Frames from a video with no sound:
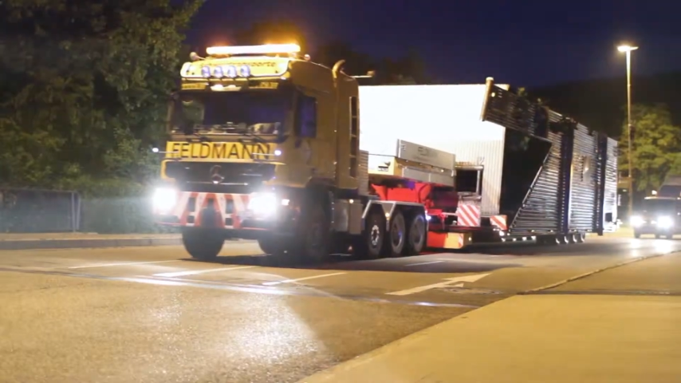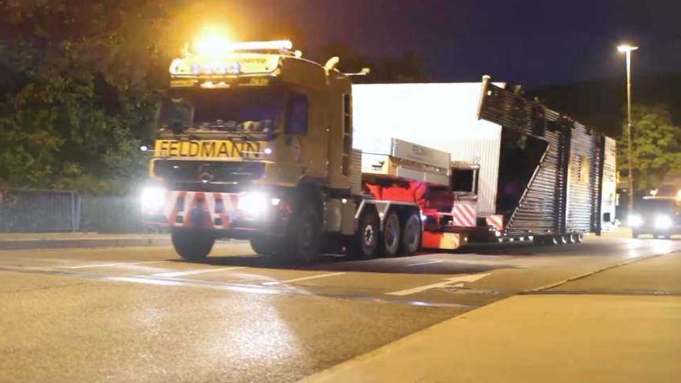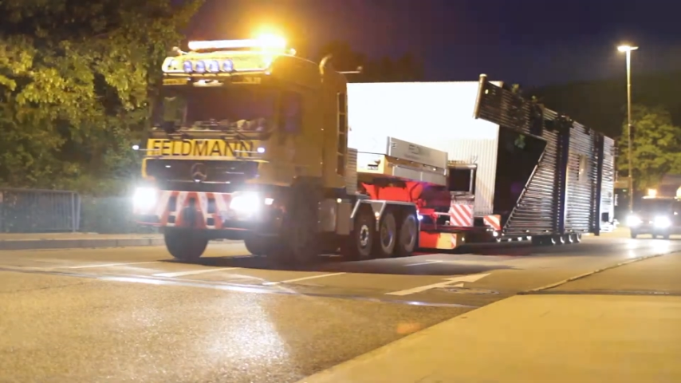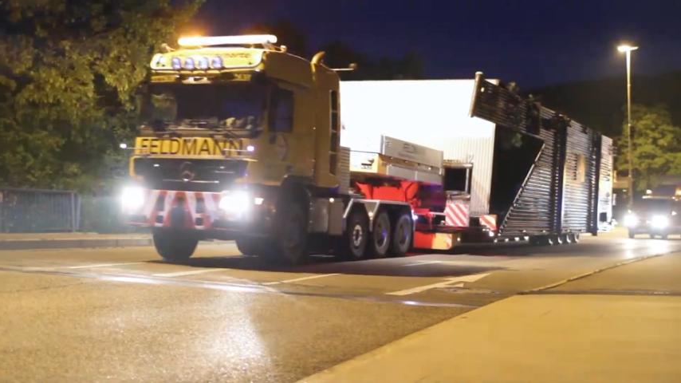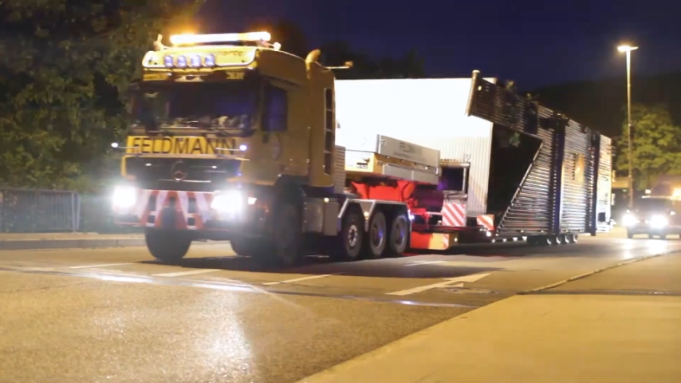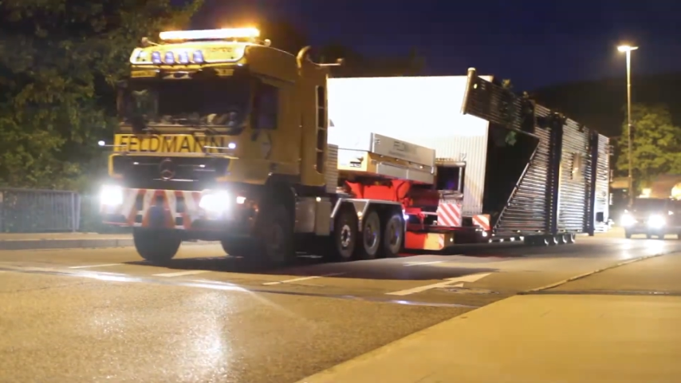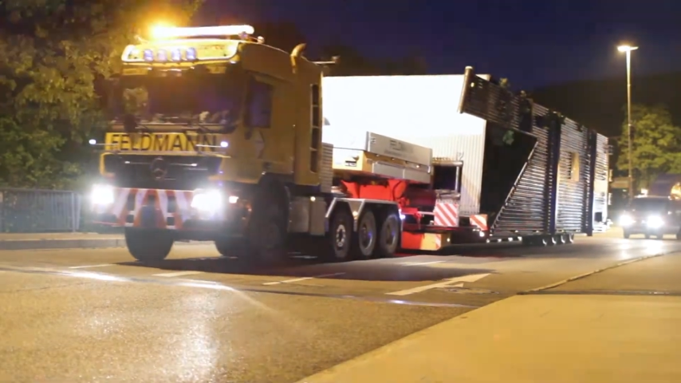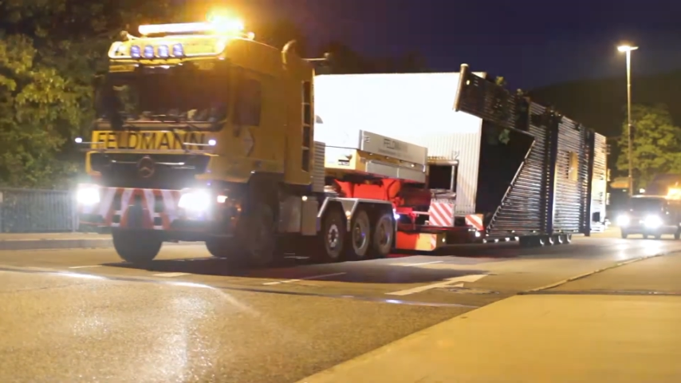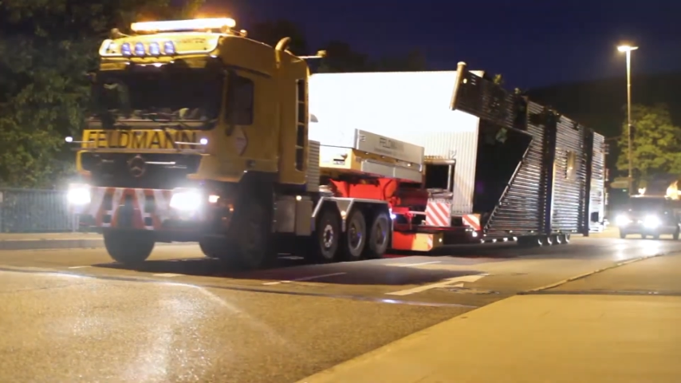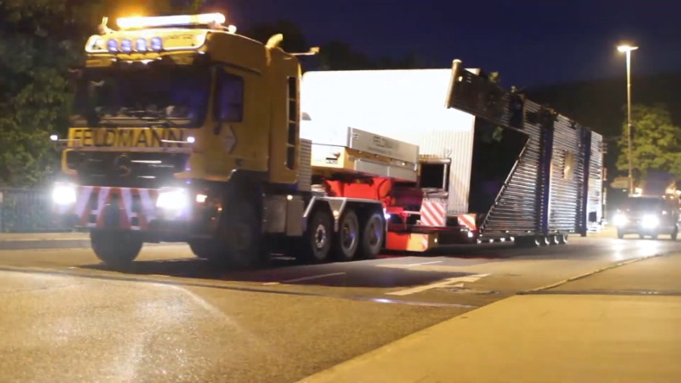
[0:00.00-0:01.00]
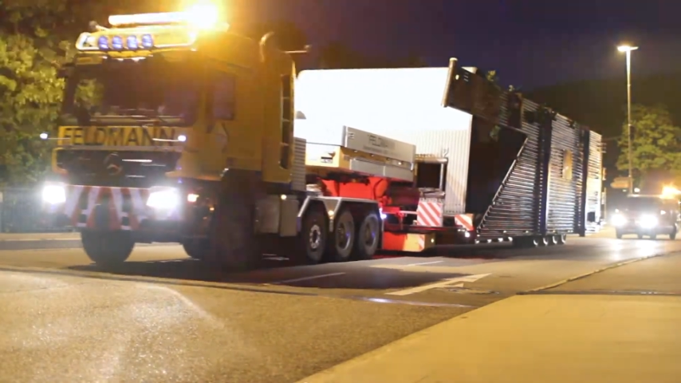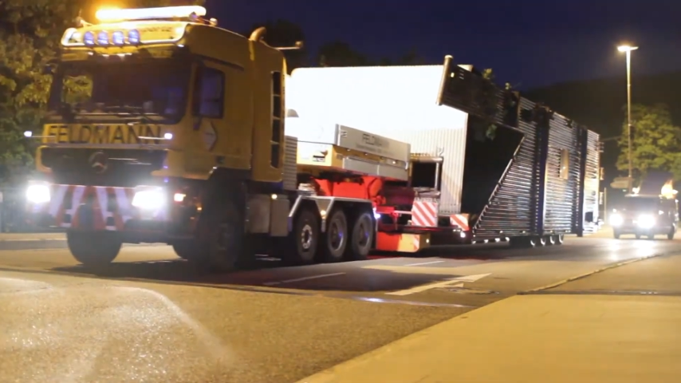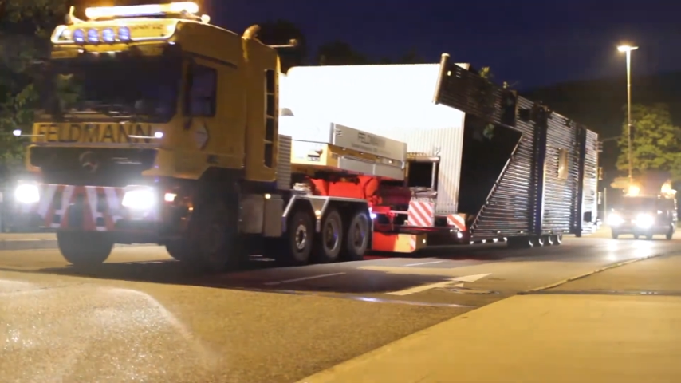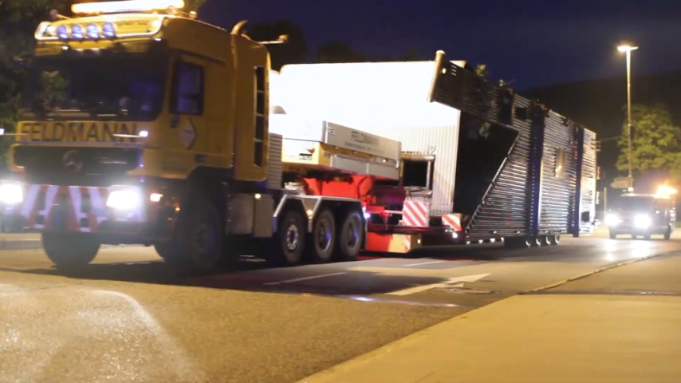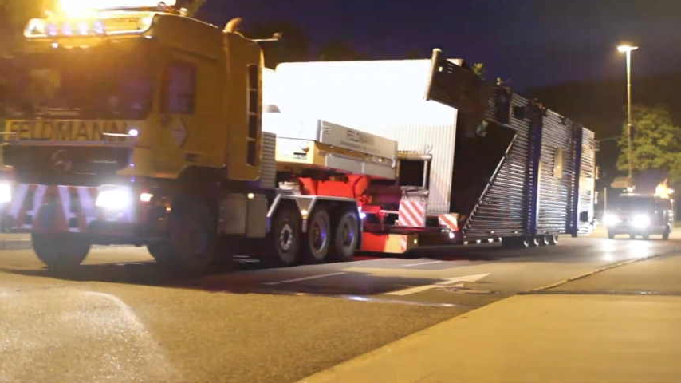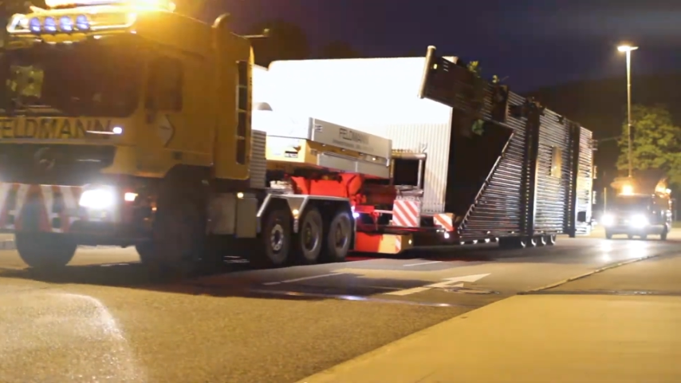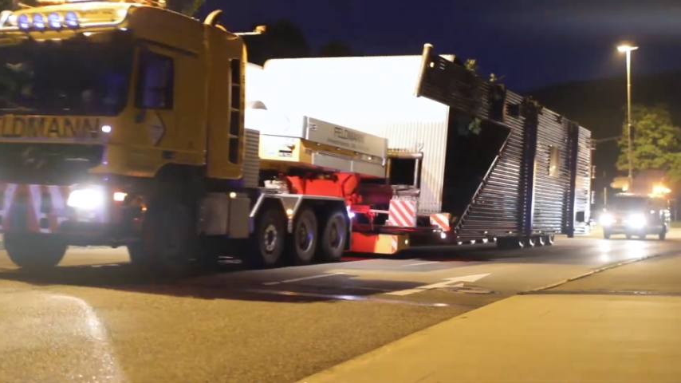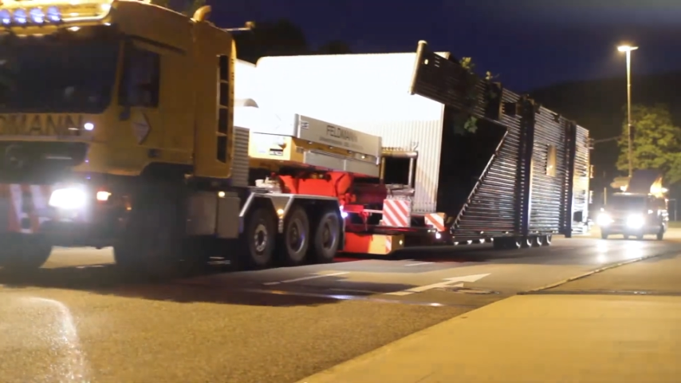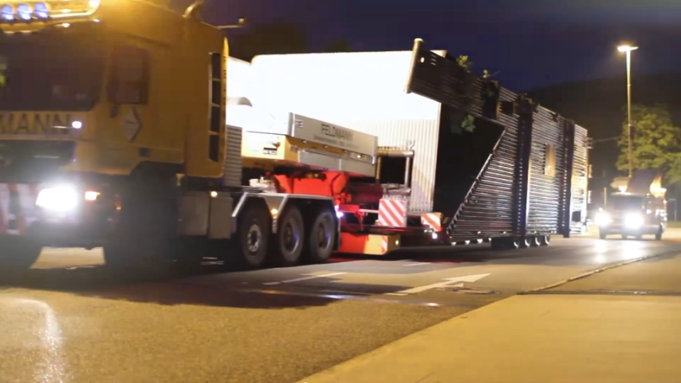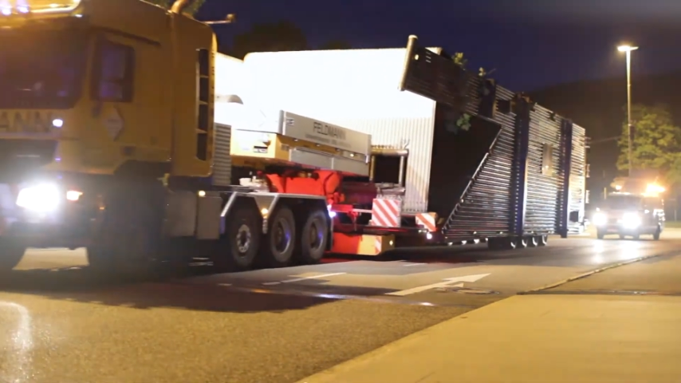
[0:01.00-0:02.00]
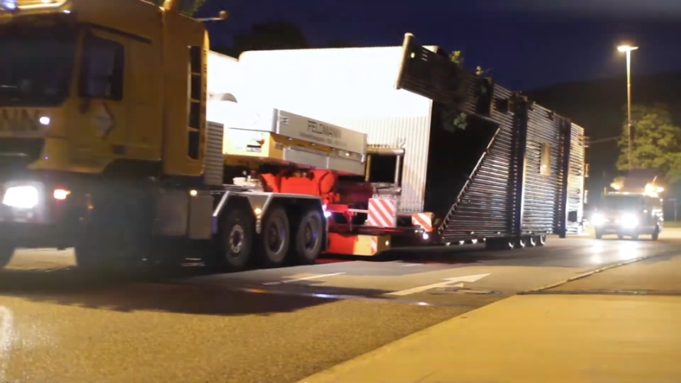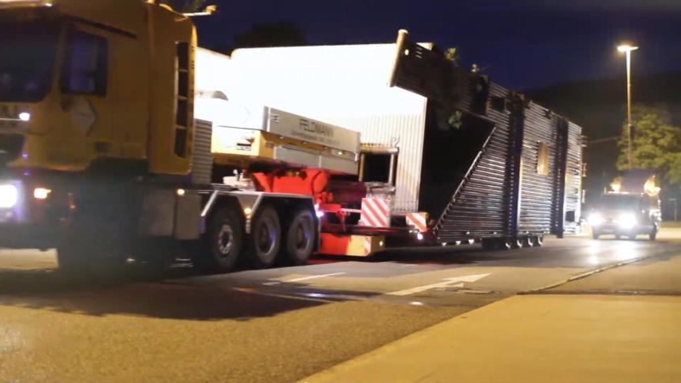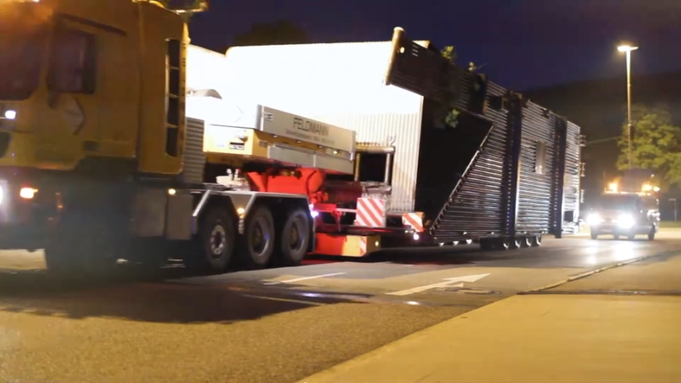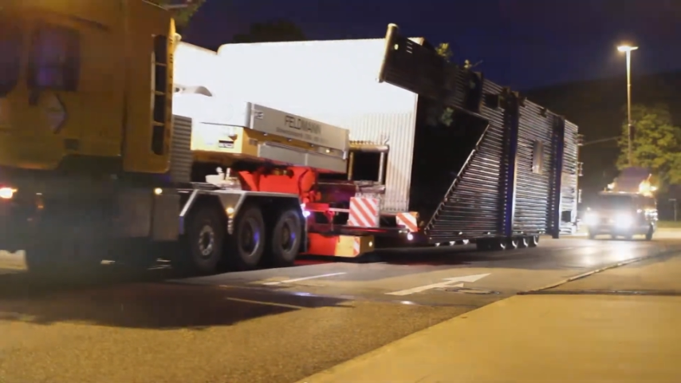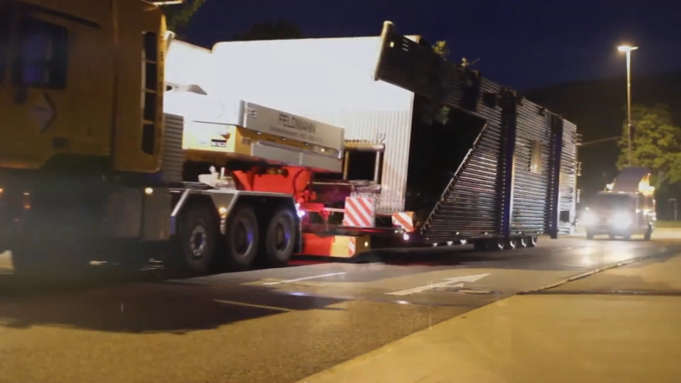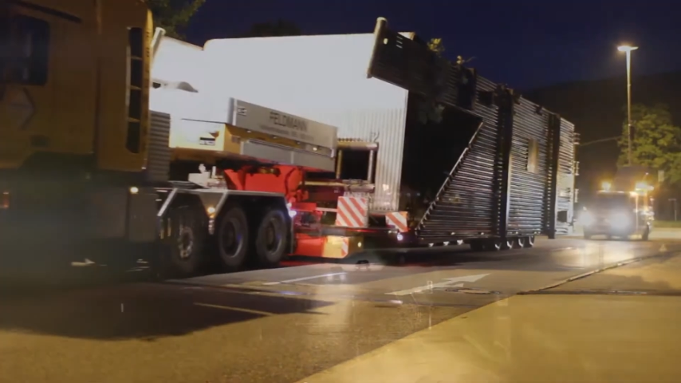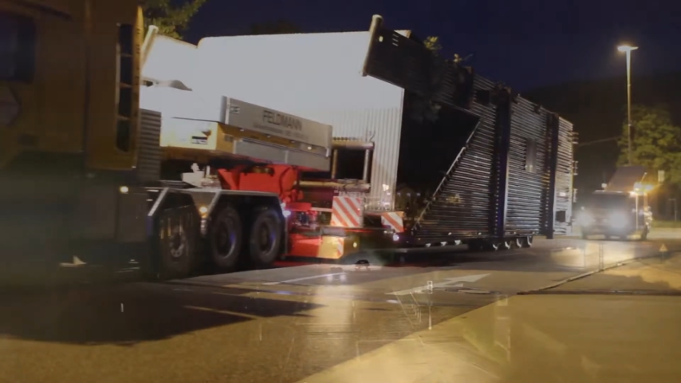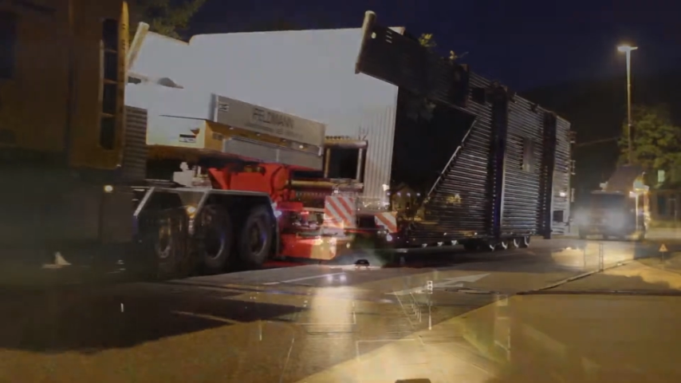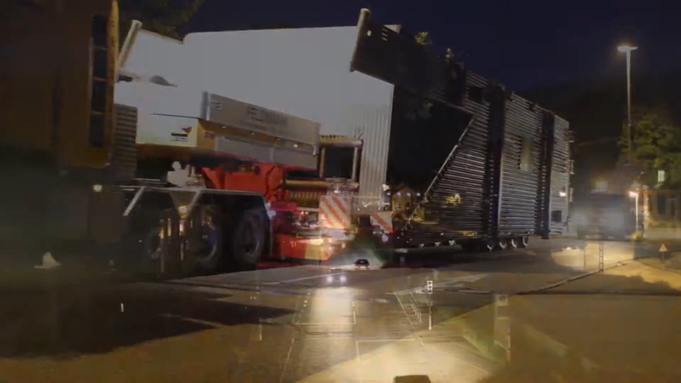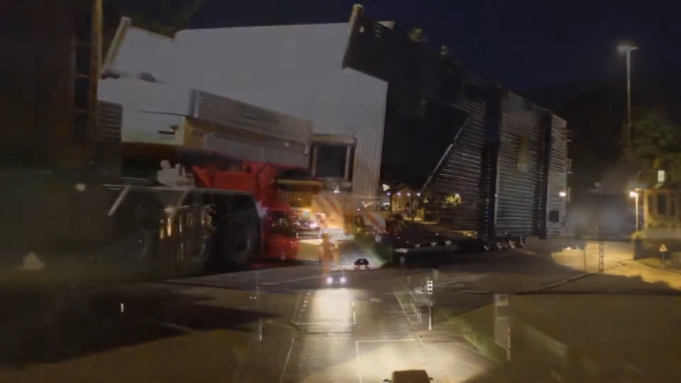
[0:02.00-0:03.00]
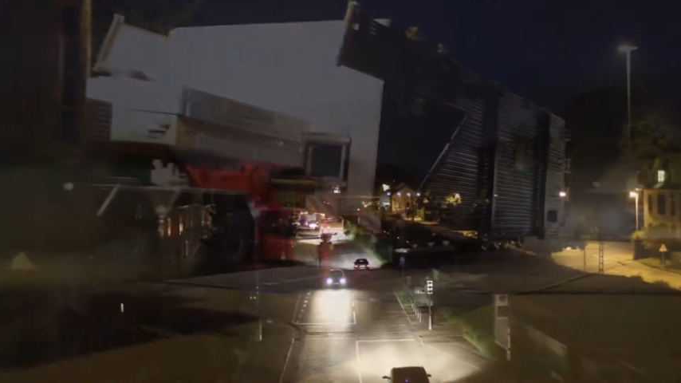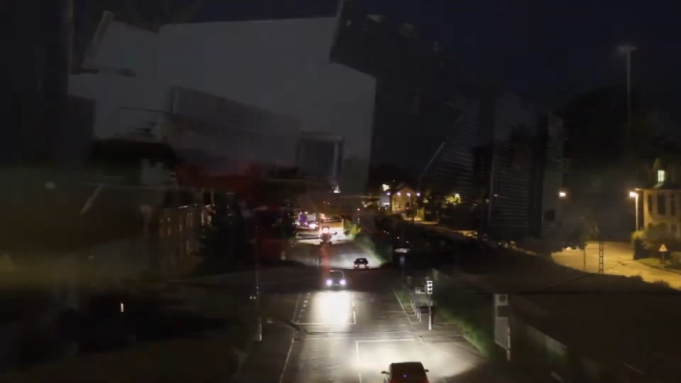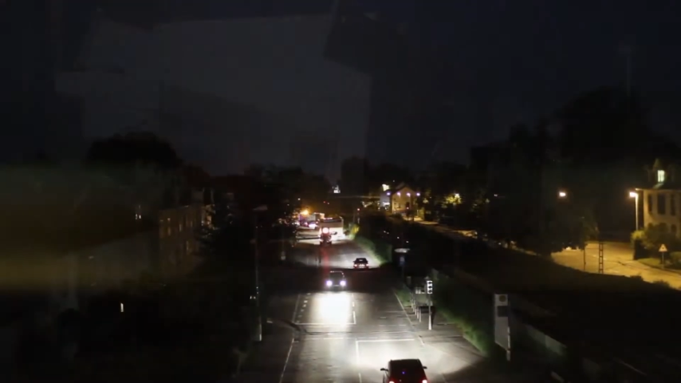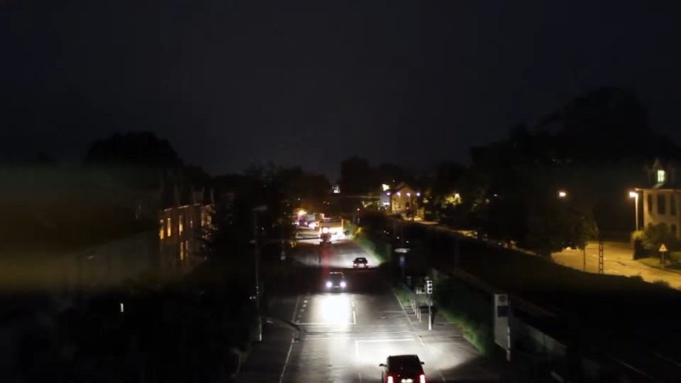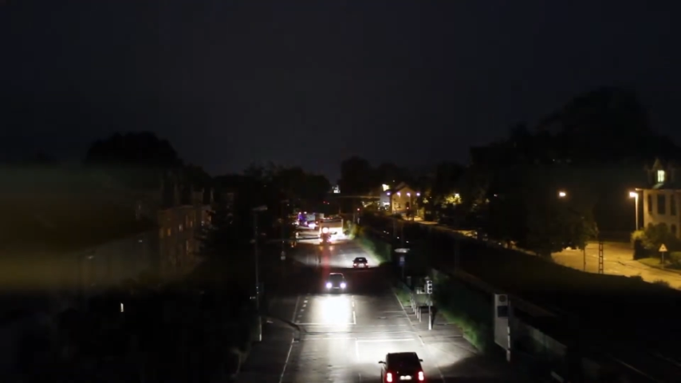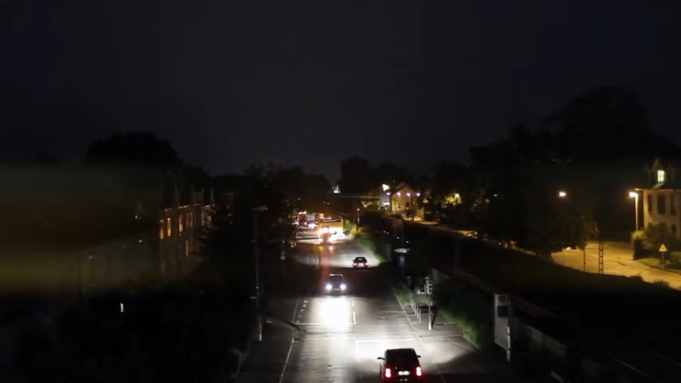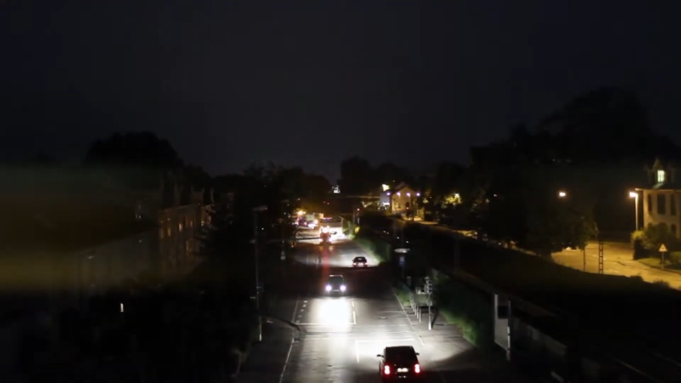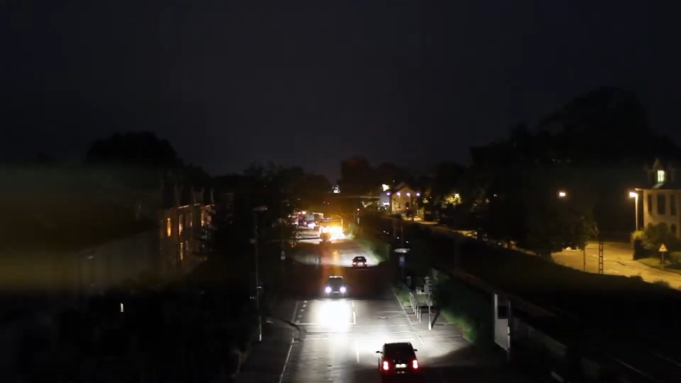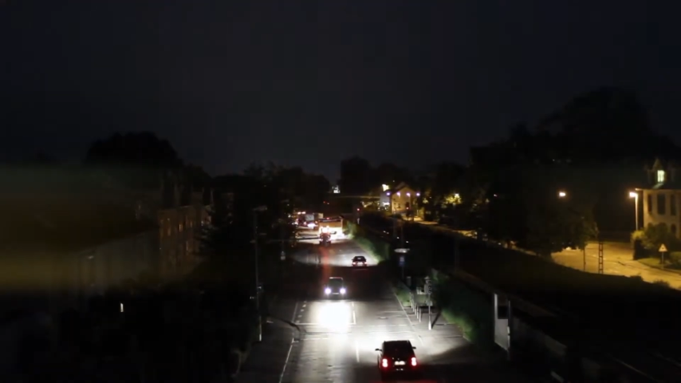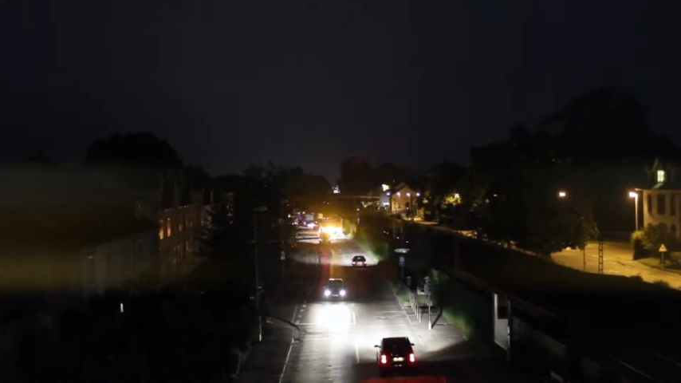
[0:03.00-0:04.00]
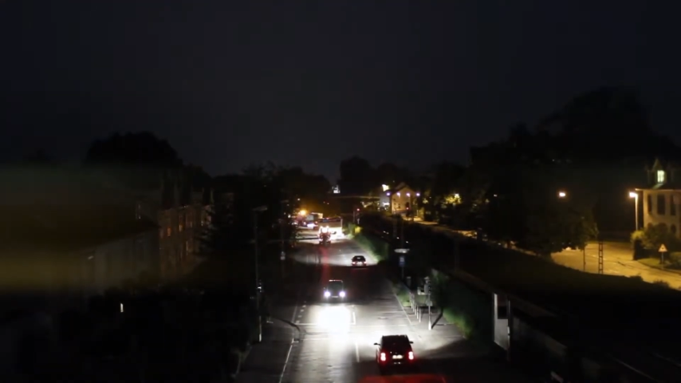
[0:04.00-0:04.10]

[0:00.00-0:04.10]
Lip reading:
Nobody's mouth can be seen.